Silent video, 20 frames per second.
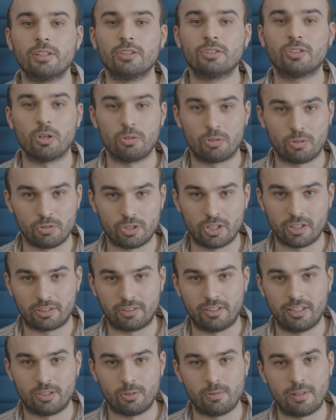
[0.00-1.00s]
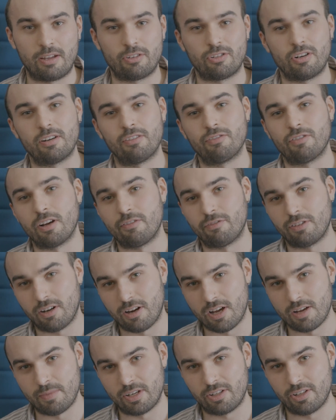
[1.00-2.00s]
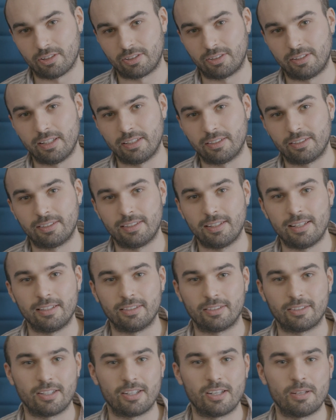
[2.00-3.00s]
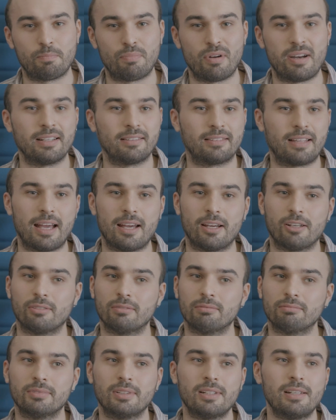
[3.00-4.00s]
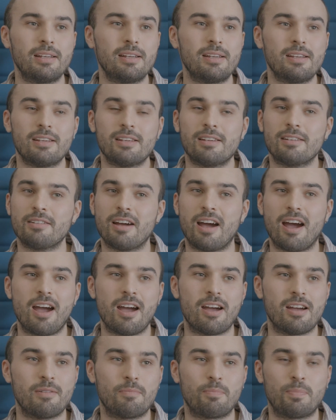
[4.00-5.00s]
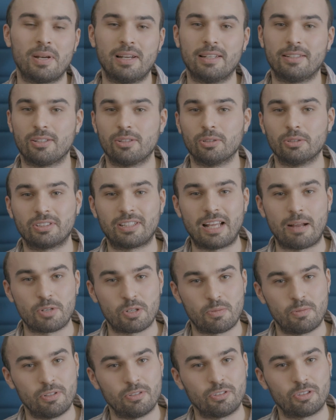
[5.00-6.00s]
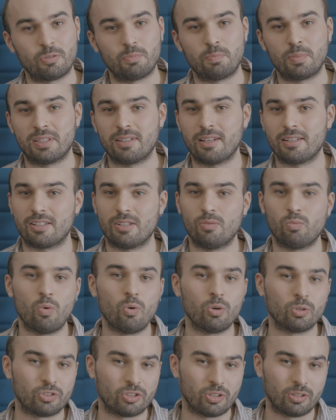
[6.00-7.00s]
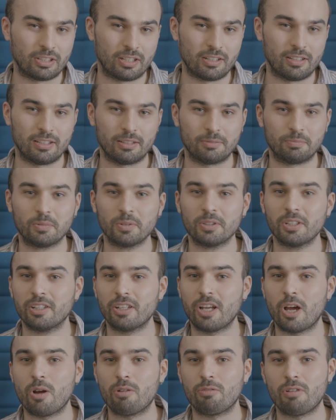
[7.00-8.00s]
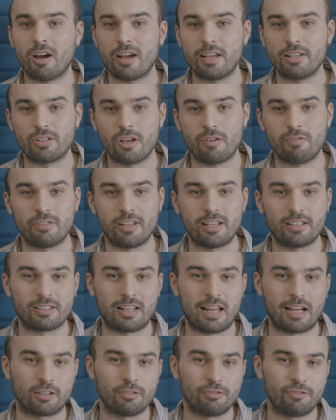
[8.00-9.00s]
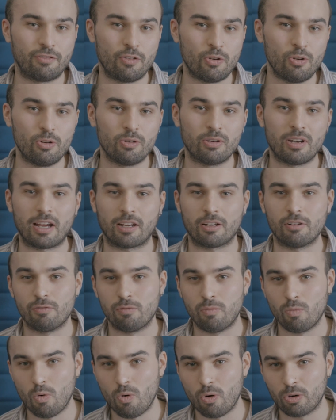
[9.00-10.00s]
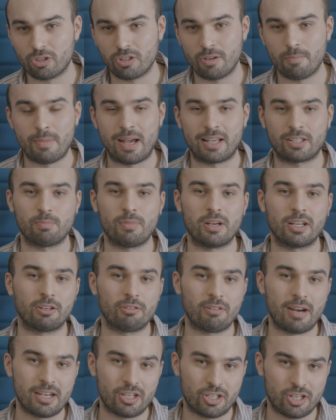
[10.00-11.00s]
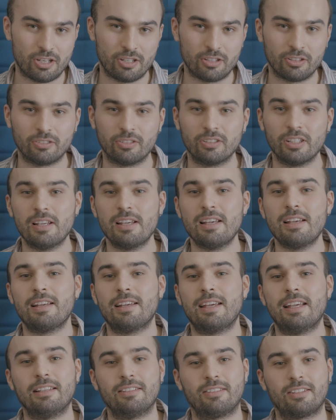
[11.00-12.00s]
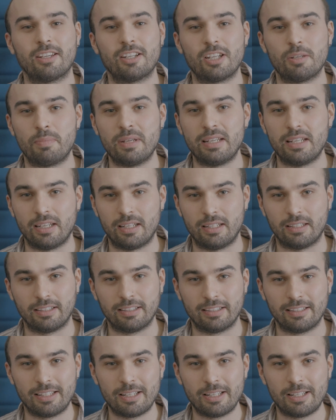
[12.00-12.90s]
social justice without trying to fight for climate justice. It's going to break down political establishments. Potentially wars are going to arise over this. Lack of food, lack of water, mass migration. It's going to be